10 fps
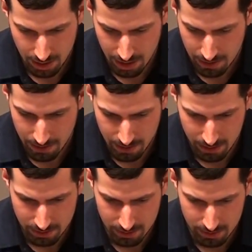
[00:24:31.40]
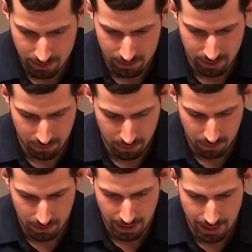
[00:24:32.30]
And this is as
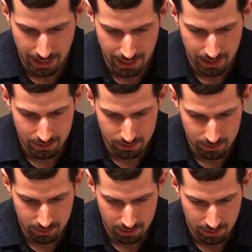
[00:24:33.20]
simple as